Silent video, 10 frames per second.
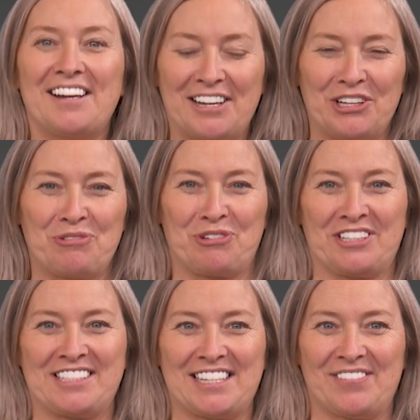Hello,
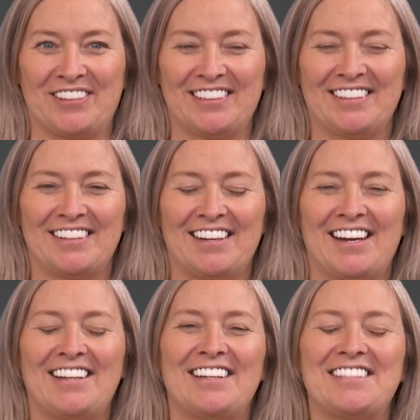Ward 7.
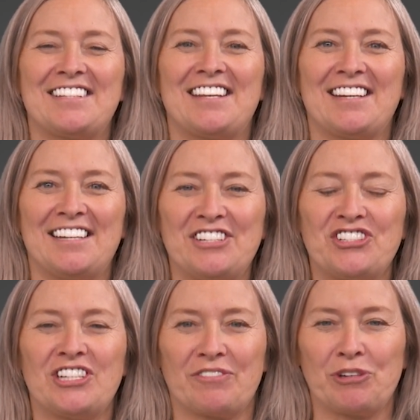I'd like to thank each
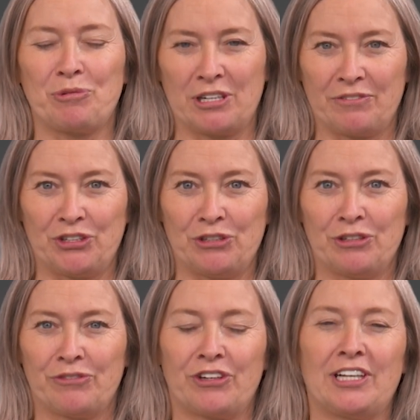and every one of you
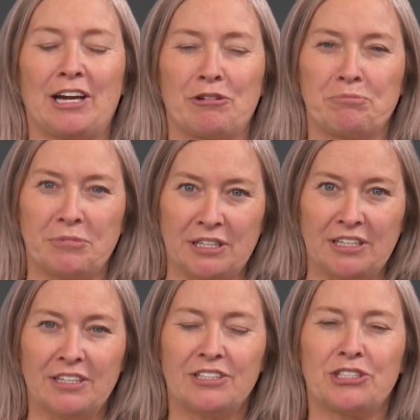for allowing
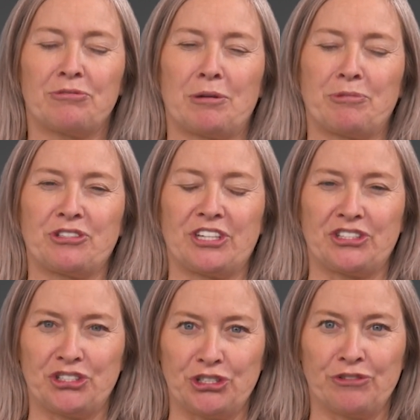me to
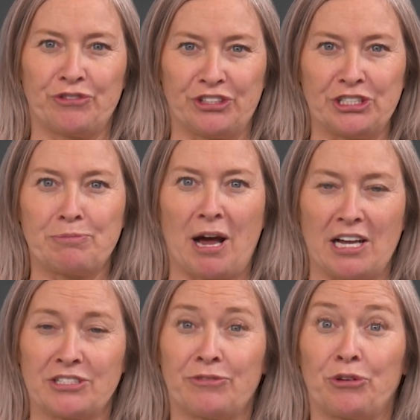represent you these
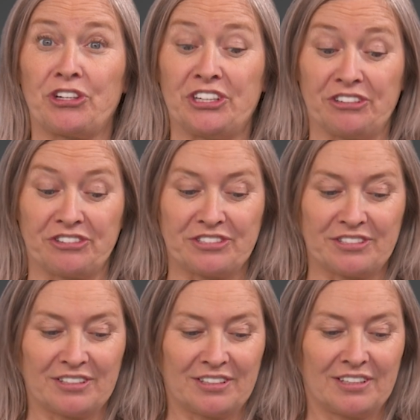past years.
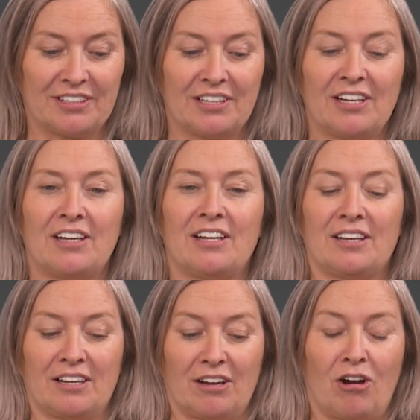
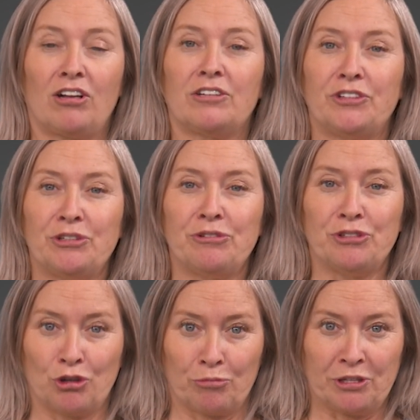All of you who
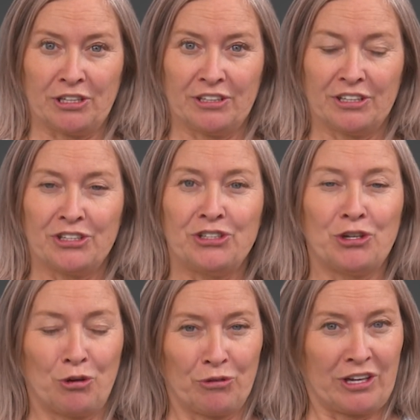know me
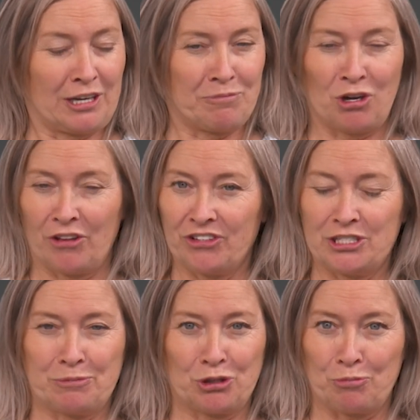know that I'm not the
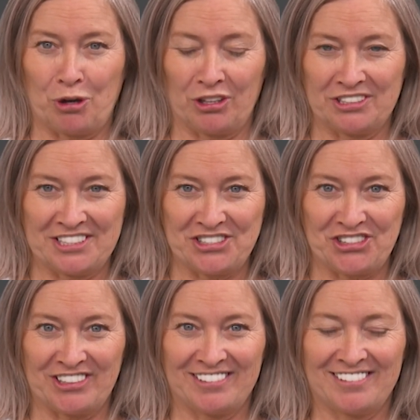typical
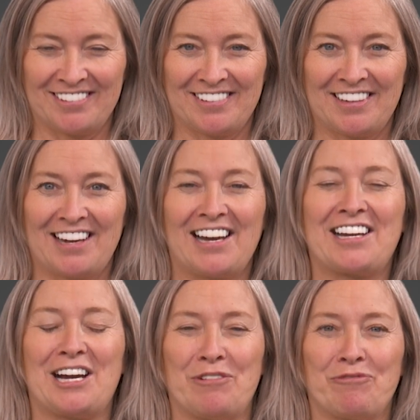politician. I
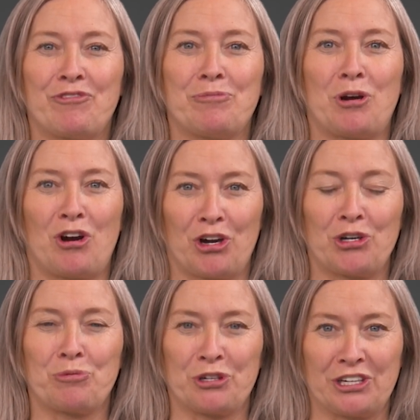come from a
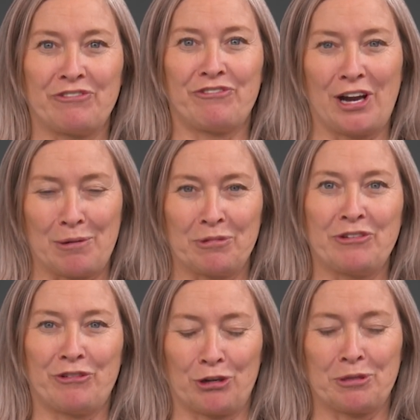hard-working family
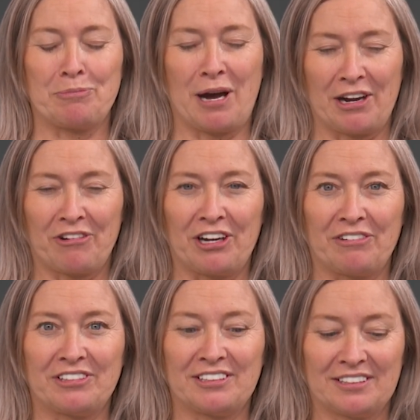farming
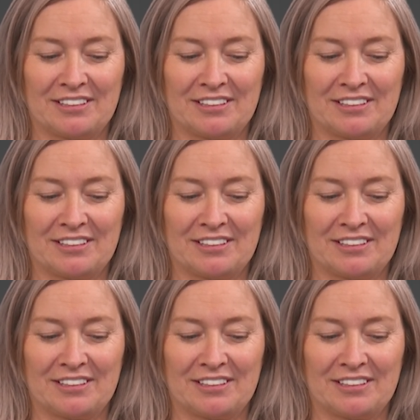background.